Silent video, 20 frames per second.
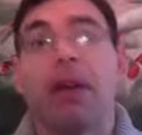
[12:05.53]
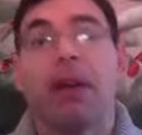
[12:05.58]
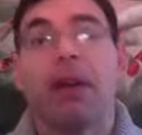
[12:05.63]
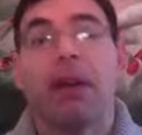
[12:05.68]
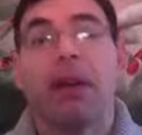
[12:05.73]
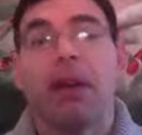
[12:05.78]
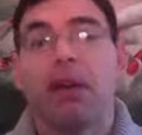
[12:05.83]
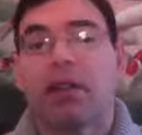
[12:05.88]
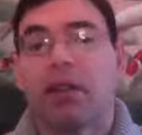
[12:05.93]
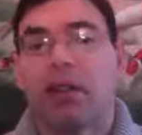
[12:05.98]

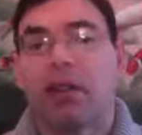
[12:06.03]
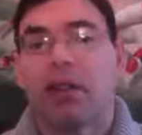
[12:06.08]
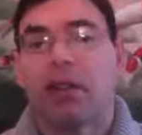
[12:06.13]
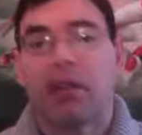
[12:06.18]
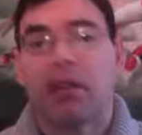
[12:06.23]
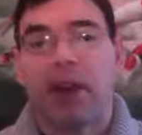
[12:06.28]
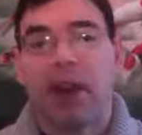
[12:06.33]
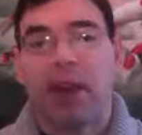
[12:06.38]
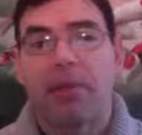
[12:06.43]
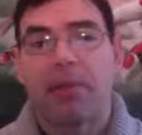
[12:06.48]

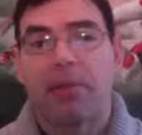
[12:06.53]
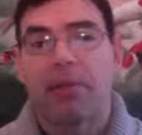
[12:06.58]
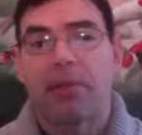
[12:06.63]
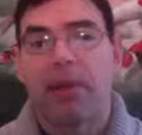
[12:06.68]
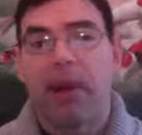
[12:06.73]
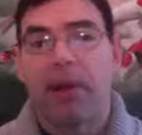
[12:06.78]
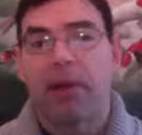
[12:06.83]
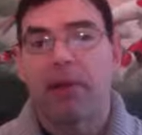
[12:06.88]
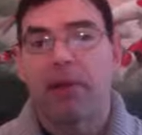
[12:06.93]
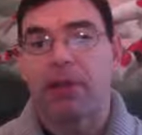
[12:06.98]
Sometimes the
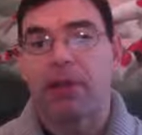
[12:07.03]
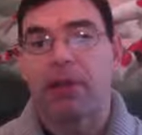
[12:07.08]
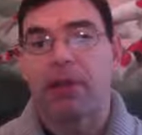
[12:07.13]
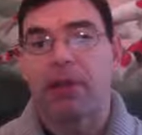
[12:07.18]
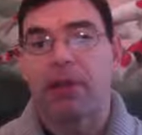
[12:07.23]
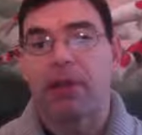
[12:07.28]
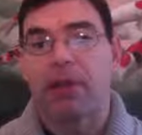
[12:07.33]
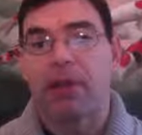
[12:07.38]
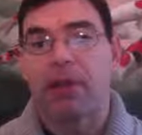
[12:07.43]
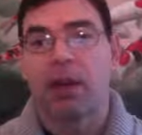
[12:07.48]
viruses
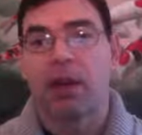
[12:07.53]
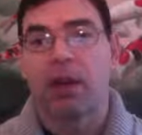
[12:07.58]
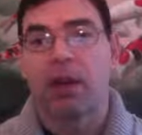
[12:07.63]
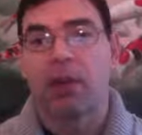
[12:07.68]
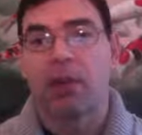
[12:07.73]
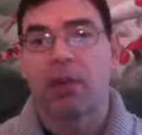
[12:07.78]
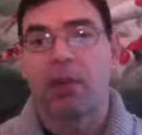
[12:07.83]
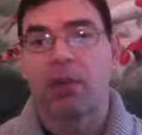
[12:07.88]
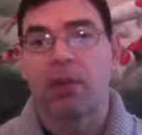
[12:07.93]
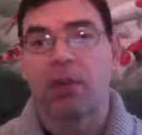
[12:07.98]

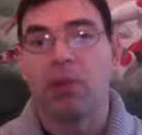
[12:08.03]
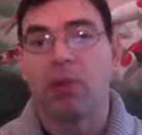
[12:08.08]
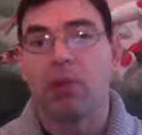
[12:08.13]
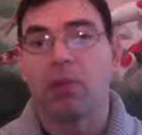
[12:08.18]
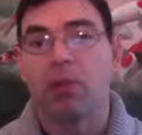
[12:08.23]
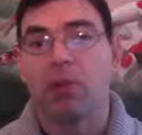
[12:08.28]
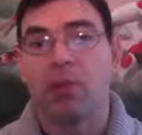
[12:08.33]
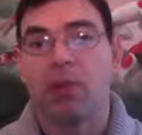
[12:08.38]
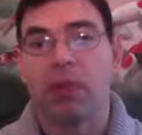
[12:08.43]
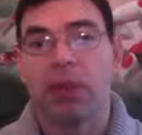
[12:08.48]
will use the
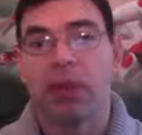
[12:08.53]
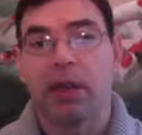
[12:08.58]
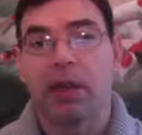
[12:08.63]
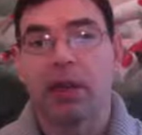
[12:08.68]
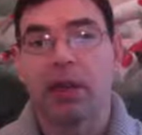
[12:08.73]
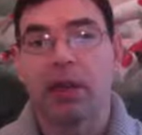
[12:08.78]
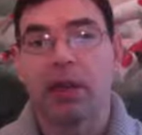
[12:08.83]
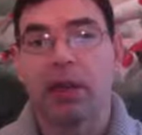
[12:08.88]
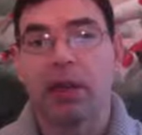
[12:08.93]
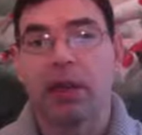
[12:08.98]
zinc.
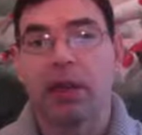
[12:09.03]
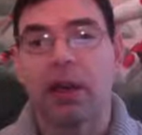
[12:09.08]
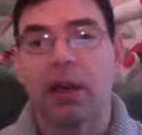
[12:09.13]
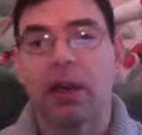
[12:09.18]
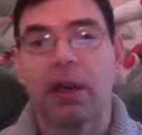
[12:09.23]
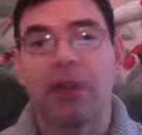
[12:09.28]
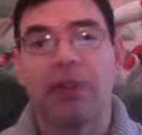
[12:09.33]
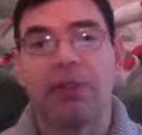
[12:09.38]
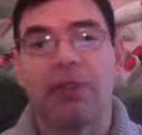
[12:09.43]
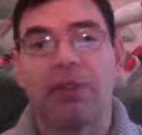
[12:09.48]

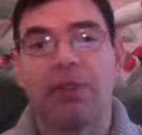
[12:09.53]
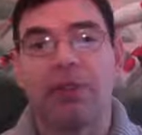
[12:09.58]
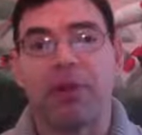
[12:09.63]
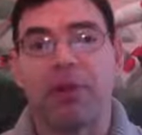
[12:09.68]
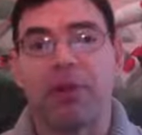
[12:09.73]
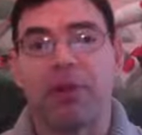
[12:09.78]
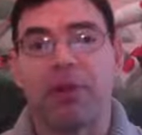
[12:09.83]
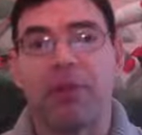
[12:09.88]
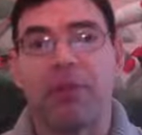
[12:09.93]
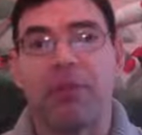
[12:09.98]

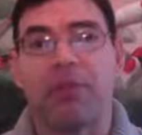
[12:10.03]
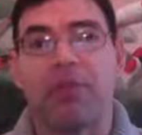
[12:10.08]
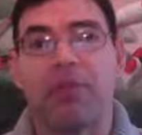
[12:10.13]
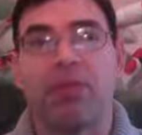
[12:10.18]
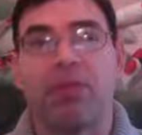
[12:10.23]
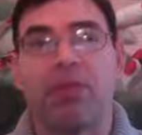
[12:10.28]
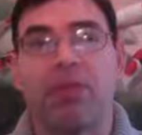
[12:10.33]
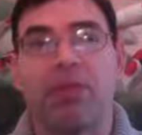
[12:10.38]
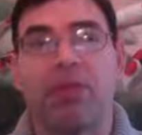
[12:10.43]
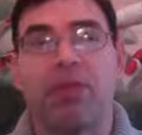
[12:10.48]

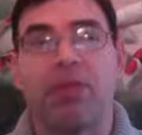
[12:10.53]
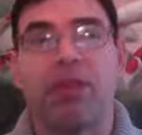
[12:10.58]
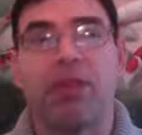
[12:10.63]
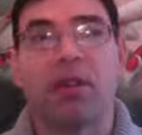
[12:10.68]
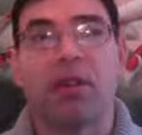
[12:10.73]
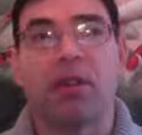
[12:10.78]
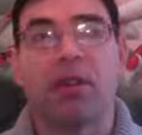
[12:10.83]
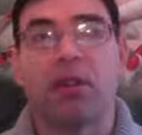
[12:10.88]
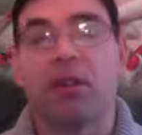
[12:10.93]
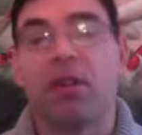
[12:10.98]
There's
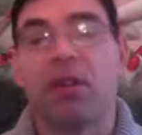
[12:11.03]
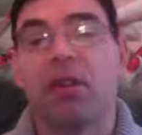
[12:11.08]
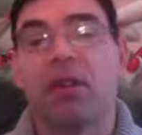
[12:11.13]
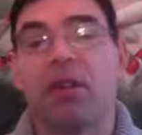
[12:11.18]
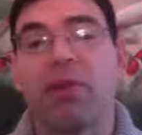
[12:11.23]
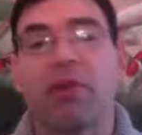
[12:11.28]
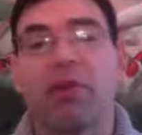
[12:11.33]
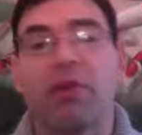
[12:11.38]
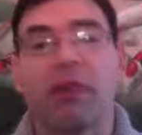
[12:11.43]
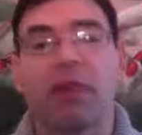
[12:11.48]
theories
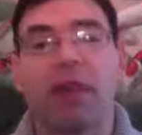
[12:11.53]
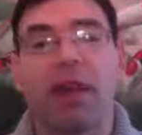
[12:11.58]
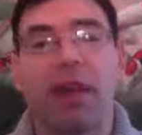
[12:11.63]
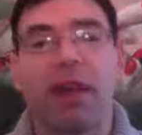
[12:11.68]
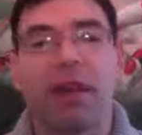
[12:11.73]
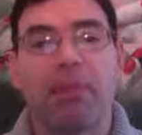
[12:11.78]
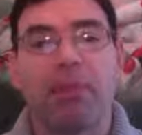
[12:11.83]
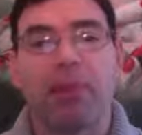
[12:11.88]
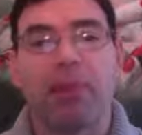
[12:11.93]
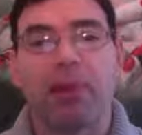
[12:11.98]
on that,
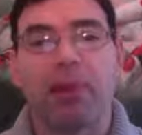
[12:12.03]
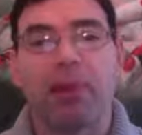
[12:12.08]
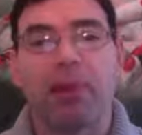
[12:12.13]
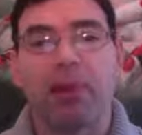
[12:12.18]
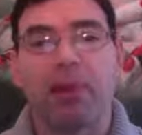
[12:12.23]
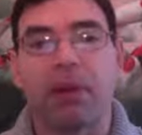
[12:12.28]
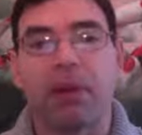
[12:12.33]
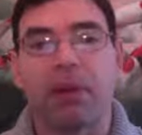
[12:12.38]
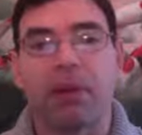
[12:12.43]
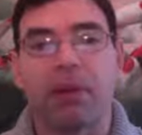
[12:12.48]
but
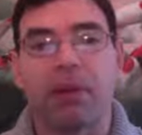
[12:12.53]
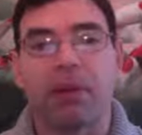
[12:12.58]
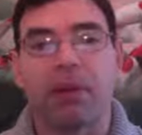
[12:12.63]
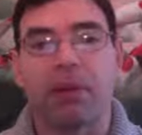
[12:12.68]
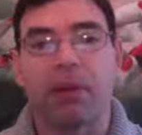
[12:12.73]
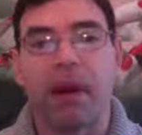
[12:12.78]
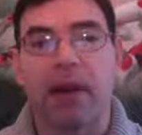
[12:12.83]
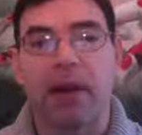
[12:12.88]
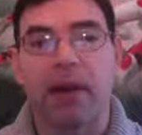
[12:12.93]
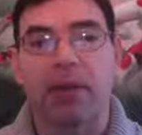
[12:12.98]
there's no
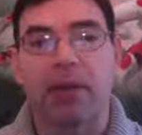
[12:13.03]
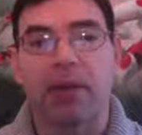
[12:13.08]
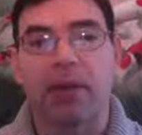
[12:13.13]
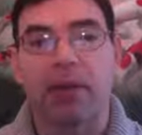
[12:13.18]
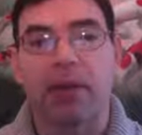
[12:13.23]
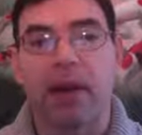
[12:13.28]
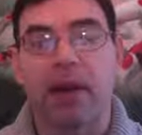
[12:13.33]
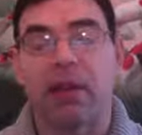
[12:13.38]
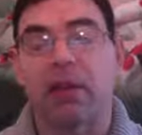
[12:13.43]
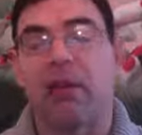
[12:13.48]
actually
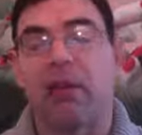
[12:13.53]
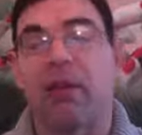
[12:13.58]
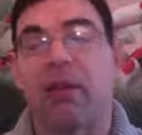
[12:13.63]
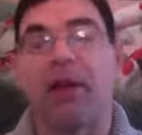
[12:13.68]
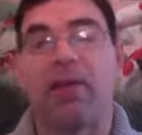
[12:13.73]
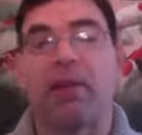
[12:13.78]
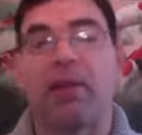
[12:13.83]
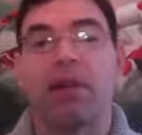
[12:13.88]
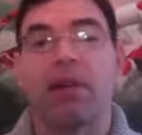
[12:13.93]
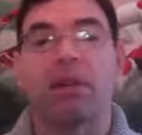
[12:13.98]
scientific
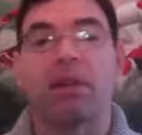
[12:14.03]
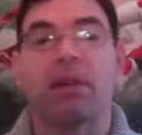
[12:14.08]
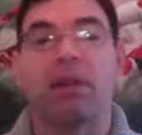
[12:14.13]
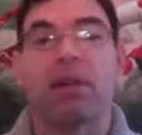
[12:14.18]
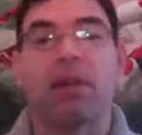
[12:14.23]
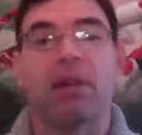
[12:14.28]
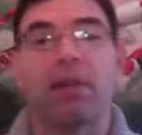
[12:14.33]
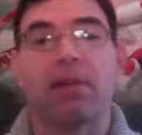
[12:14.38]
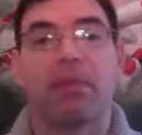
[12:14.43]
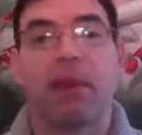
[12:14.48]
evidence based
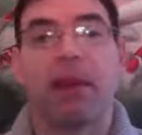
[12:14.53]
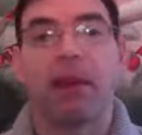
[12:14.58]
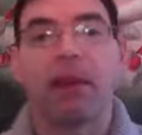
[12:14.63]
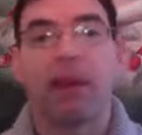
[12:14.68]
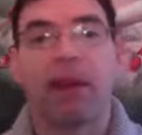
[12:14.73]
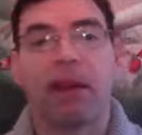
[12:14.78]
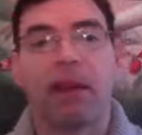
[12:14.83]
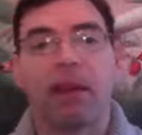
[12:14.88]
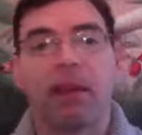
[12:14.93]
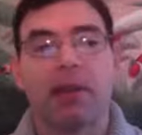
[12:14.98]
upon
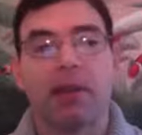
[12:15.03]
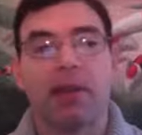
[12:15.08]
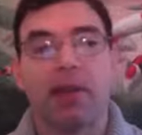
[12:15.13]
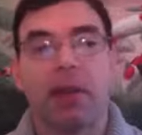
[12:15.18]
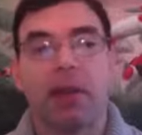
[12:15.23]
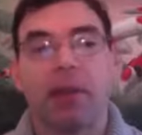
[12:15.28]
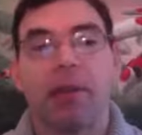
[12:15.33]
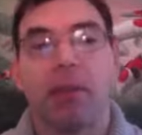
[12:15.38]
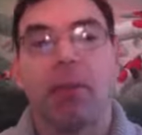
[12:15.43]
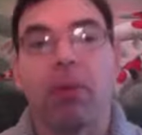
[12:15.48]
that.
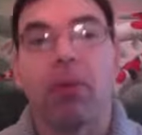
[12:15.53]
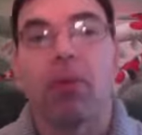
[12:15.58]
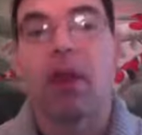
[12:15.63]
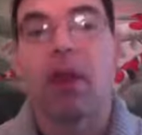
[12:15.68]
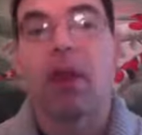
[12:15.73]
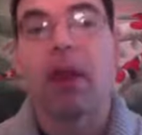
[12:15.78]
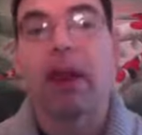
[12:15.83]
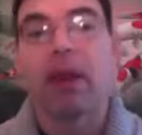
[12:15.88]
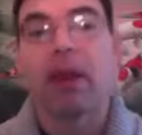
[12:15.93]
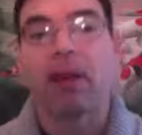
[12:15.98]
But a
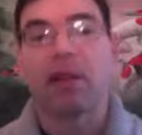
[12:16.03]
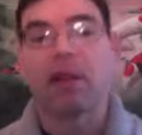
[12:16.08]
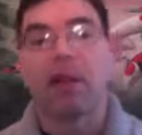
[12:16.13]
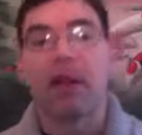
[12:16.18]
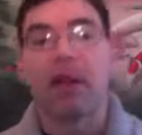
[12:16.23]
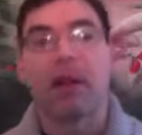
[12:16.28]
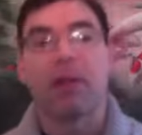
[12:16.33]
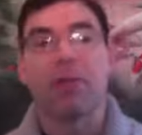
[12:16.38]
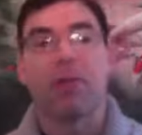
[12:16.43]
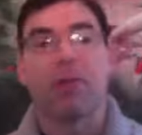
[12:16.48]
lot of
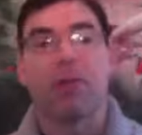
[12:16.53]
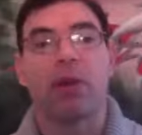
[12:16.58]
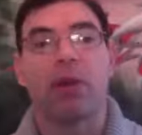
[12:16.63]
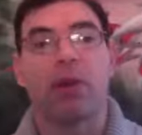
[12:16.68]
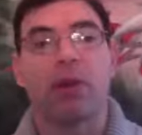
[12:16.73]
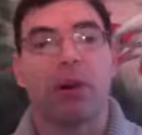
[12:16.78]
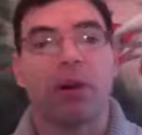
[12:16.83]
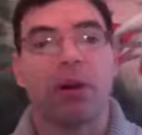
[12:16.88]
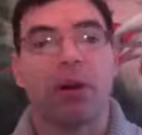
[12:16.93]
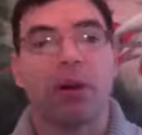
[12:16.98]
times one of the
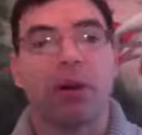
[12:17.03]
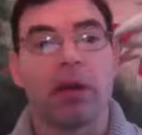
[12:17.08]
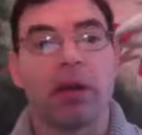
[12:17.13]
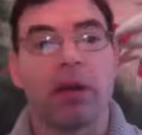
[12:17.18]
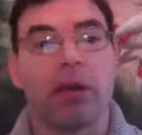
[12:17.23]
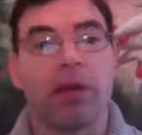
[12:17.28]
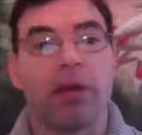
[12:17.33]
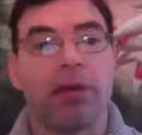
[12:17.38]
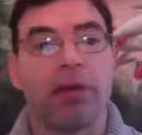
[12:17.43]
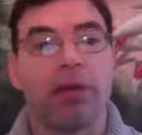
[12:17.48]
markers I look
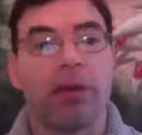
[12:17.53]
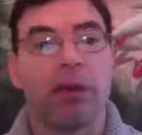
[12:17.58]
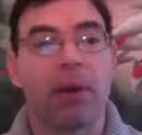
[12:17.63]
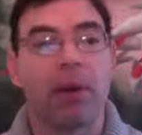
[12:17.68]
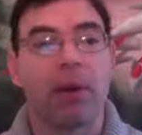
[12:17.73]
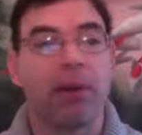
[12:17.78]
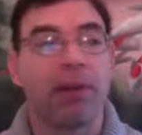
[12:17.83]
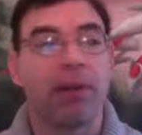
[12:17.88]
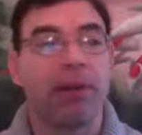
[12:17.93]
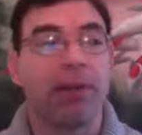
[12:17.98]
for
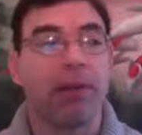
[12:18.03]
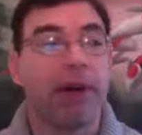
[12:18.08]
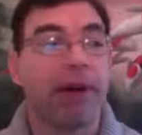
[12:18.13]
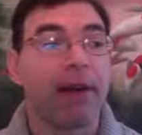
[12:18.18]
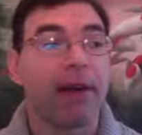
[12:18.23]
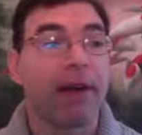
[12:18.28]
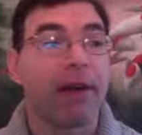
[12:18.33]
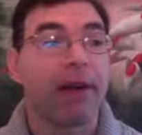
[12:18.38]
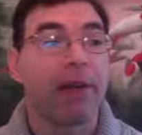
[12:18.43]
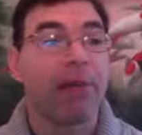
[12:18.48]
to find out
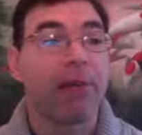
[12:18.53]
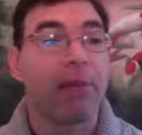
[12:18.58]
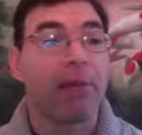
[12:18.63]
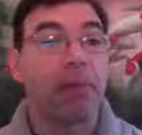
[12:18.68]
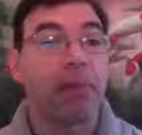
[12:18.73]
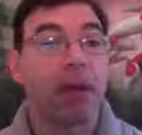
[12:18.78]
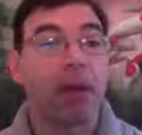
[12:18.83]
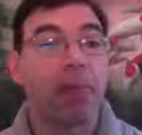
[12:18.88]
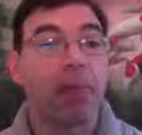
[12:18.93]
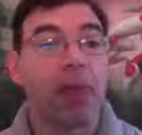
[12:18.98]
if people
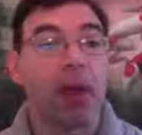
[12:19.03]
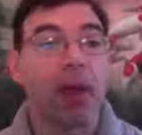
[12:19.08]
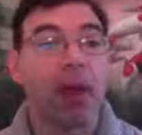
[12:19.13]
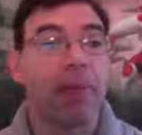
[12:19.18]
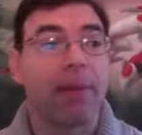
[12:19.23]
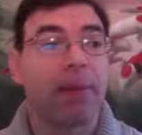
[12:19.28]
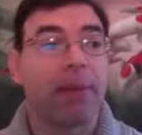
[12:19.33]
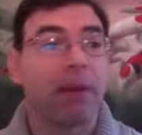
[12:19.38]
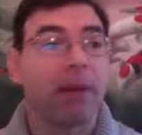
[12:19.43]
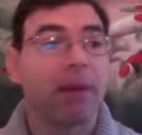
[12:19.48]
have Lyme
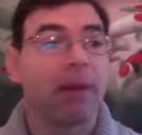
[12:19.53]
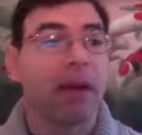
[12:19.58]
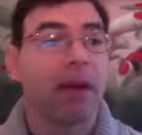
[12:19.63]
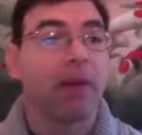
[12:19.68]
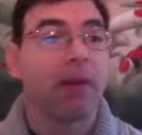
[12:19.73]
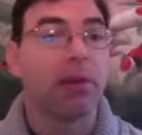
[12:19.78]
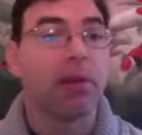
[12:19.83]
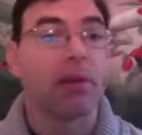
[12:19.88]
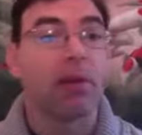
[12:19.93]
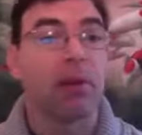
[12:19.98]
is I look at
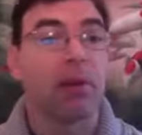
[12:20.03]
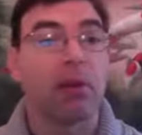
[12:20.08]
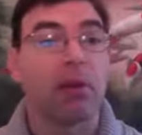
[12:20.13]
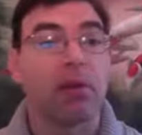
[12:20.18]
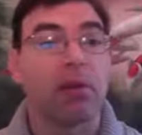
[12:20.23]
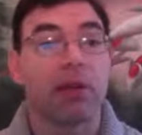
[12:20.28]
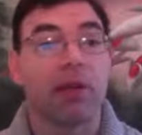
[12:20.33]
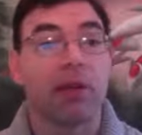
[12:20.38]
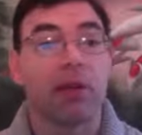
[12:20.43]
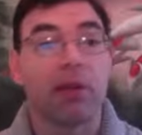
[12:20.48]
their low
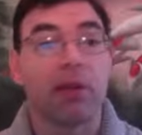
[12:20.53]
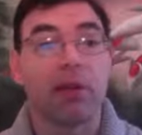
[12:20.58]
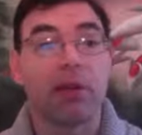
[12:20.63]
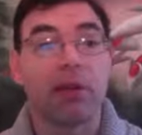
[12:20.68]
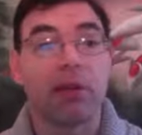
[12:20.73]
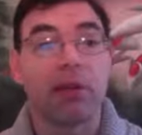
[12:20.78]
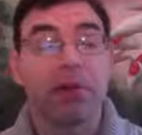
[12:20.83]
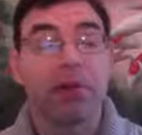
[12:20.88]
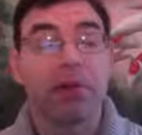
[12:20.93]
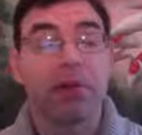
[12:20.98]
zinc levels.